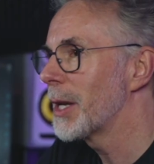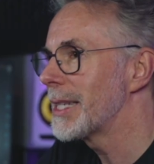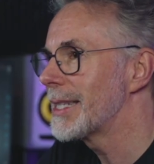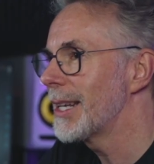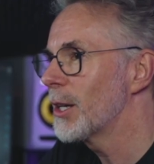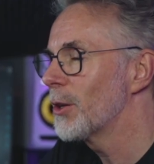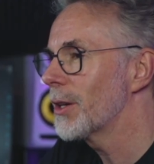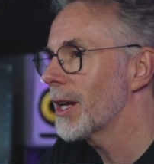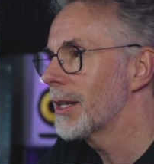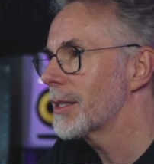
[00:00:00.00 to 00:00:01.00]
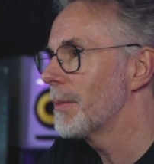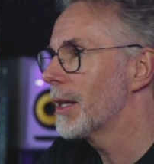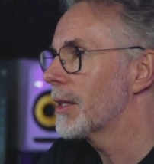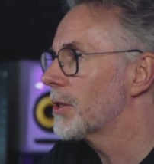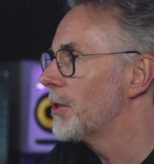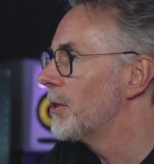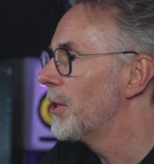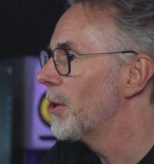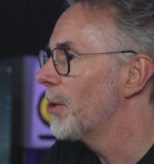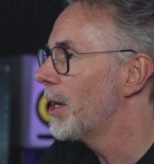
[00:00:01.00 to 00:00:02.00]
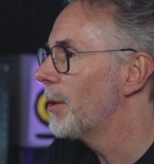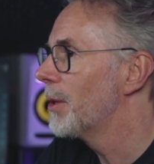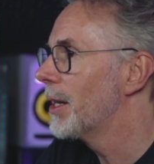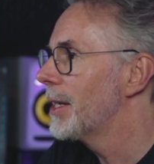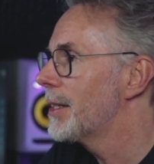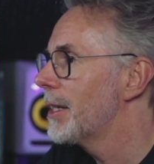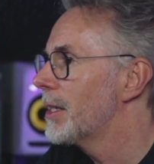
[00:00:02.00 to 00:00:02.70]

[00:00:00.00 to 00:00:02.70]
let's take a look at Meld Studio. Here it is. The